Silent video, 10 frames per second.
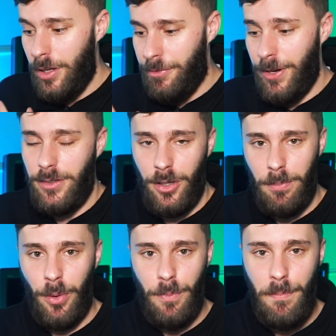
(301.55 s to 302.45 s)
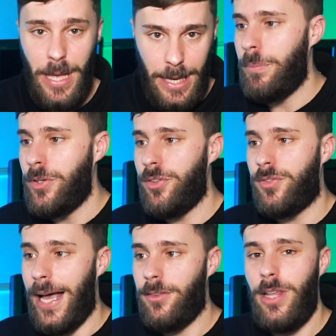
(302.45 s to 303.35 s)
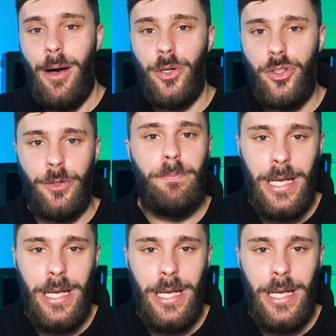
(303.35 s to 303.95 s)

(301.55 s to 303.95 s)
afflicted upon me because that's how it should